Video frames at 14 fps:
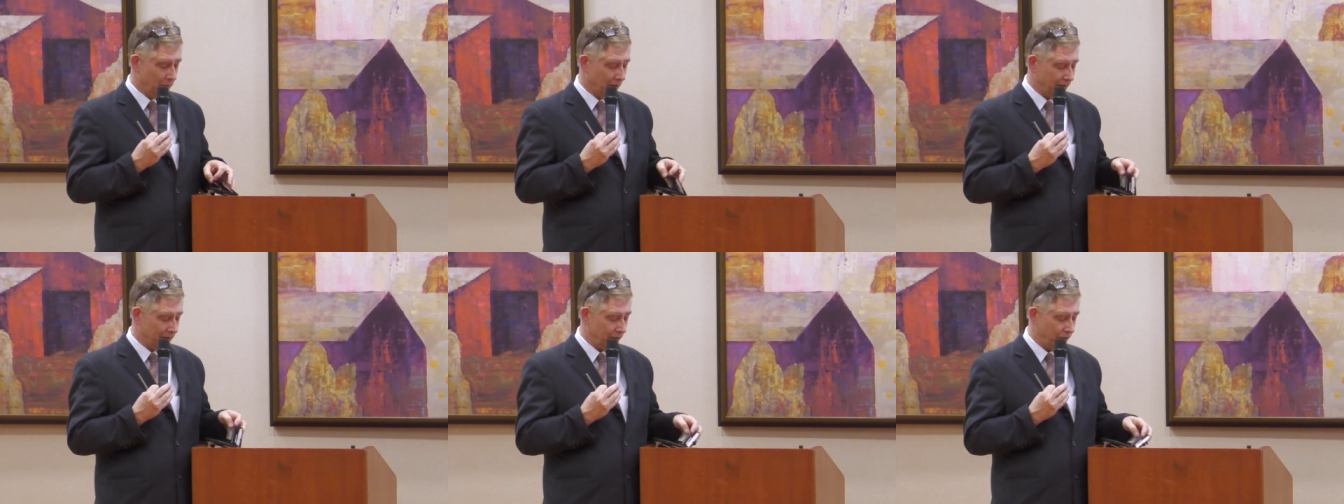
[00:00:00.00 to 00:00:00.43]

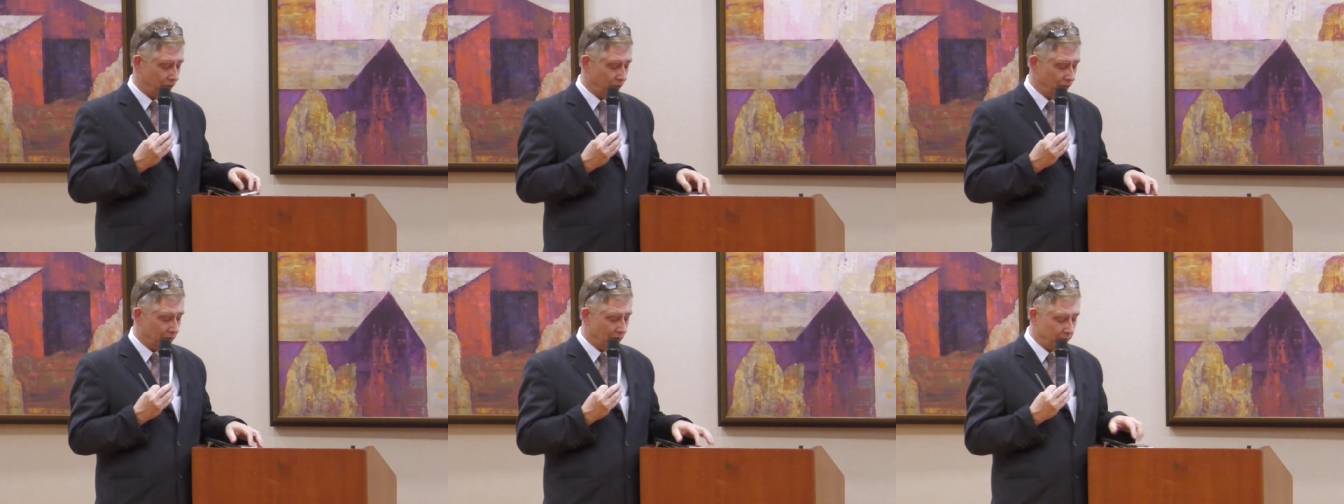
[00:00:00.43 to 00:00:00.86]
because if
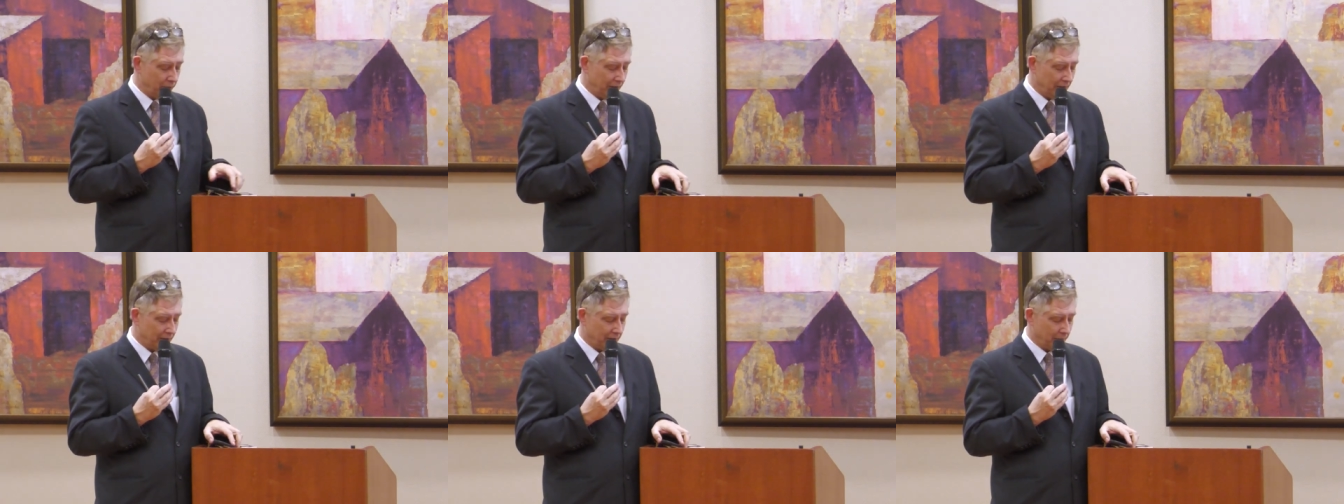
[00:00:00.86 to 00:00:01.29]
you
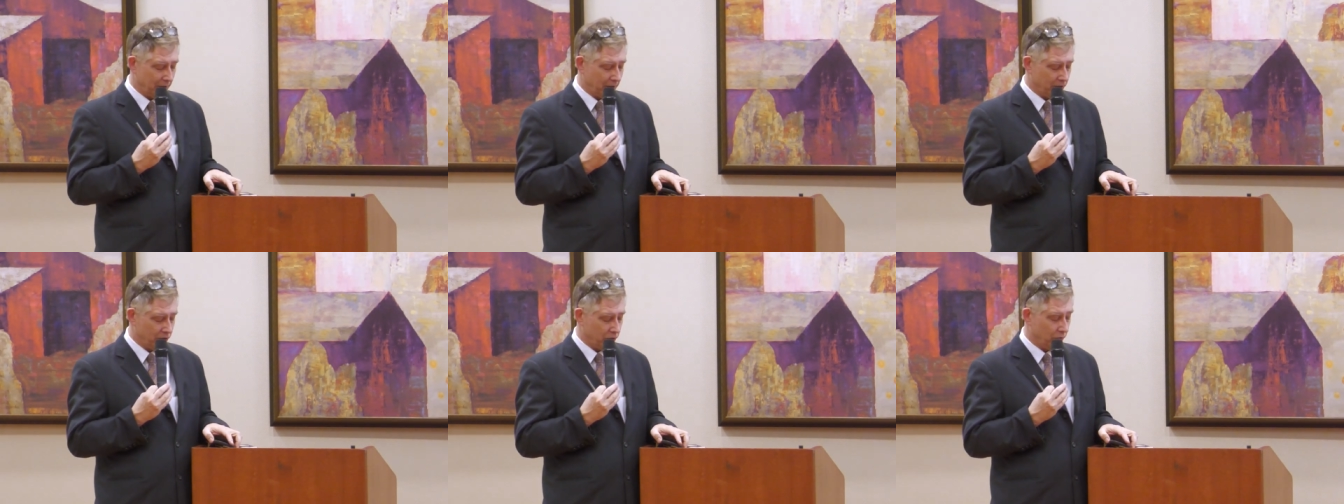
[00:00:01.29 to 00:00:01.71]
don't get them
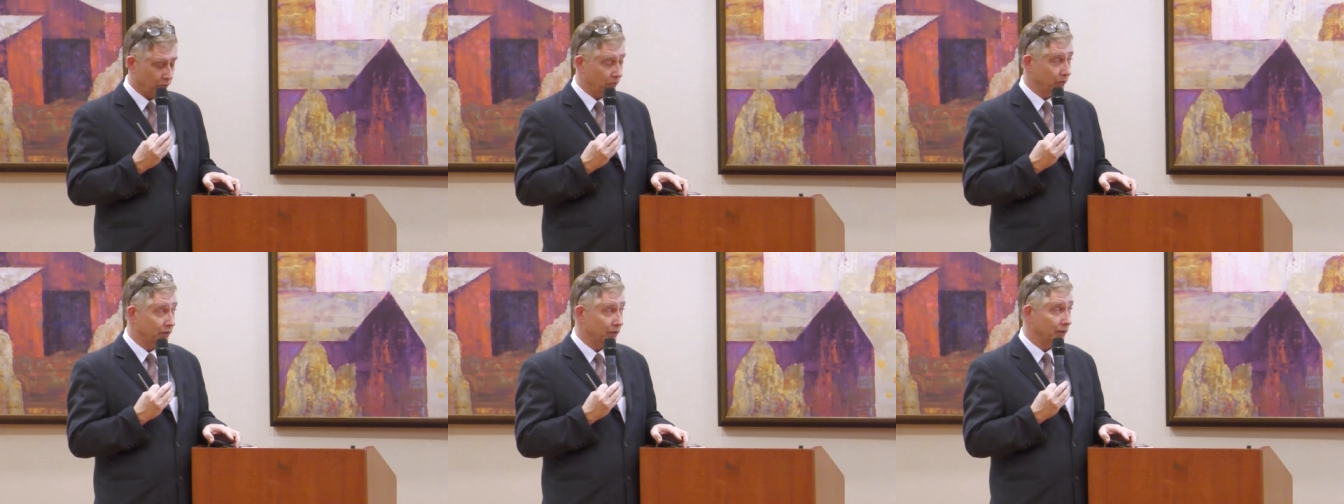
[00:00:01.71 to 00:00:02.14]

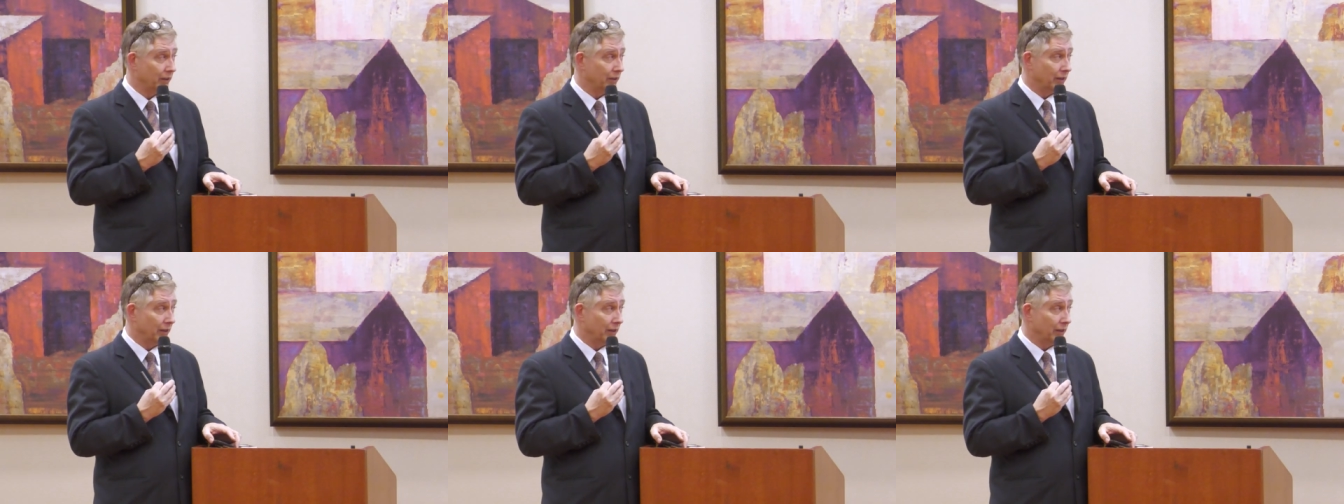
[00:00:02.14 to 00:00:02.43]
controlled,